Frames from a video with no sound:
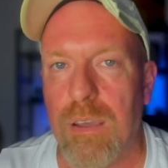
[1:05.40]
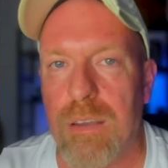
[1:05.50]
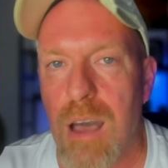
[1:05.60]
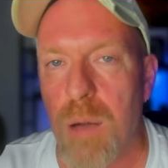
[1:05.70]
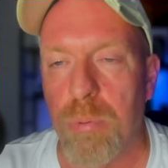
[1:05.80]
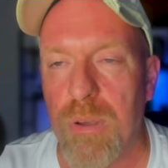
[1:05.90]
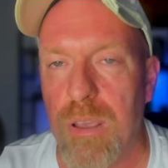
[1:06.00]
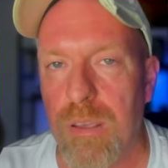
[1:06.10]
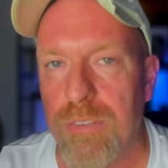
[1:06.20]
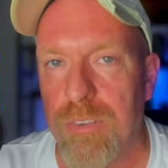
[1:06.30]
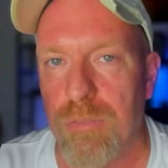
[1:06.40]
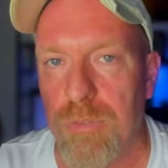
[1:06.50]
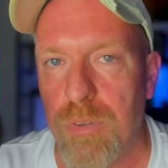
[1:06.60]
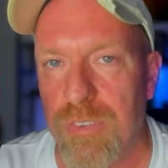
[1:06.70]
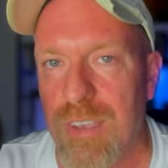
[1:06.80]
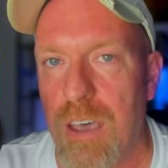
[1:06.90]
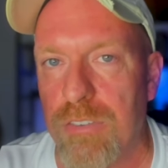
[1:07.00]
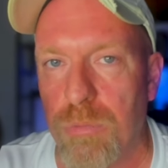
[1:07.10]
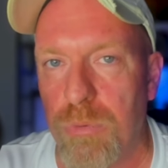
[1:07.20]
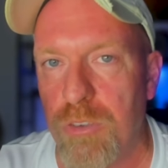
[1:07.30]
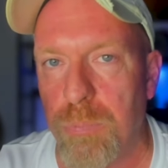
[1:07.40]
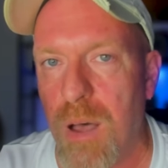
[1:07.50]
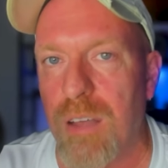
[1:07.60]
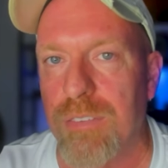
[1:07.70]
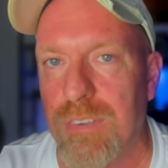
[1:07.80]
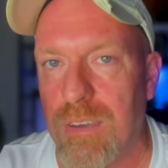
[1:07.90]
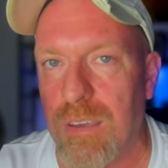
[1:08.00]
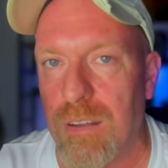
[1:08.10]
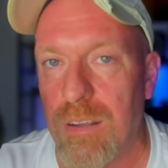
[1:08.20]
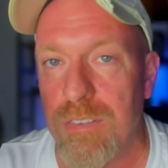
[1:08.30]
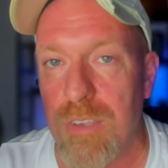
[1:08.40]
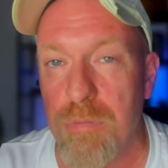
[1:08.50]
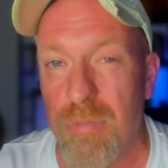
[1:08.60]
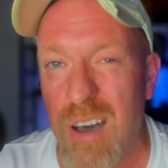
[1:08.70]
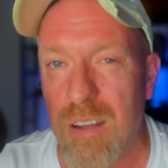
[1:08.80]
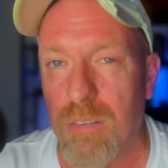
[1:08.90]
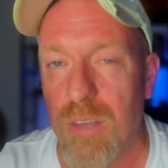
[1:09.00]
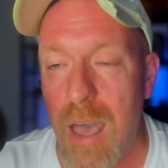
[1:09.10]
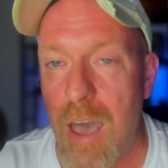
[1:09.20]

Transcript: a comprehensive disaster response kit is a vital